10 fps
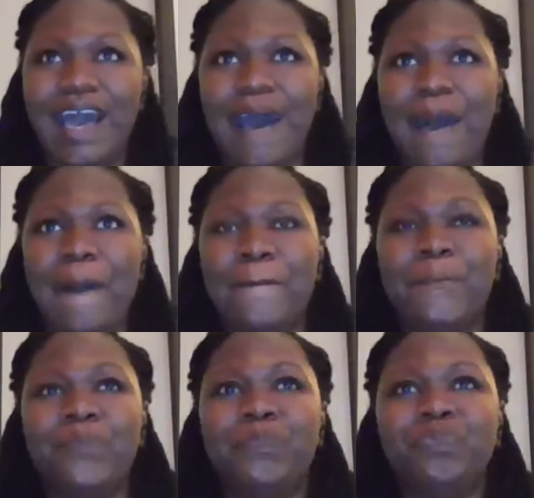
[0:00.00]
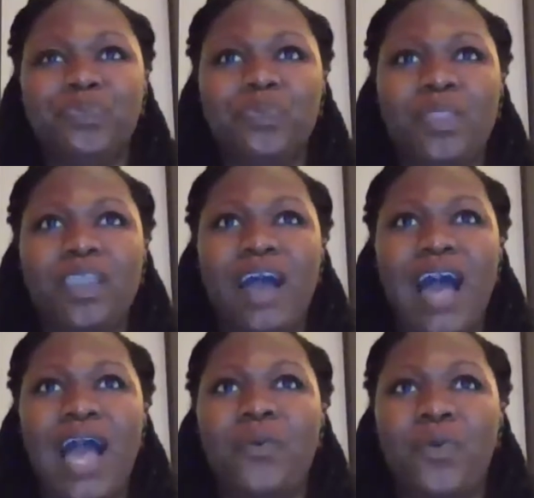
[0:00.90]

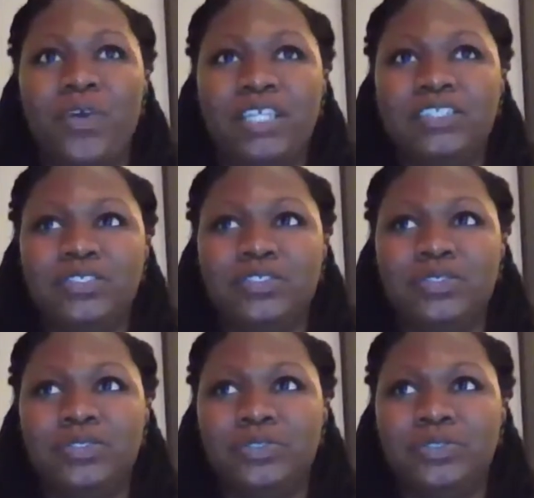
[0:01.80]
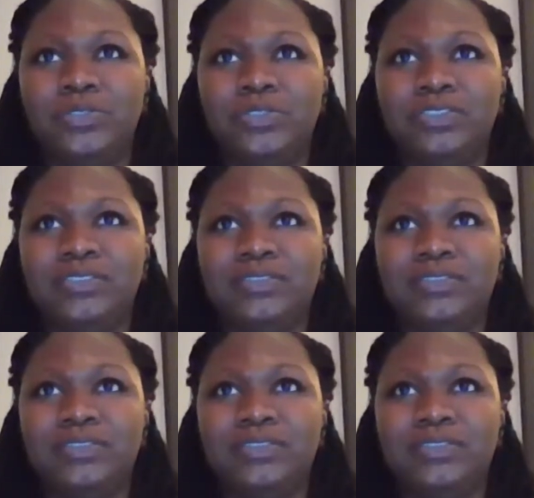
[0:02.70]
I wanted to,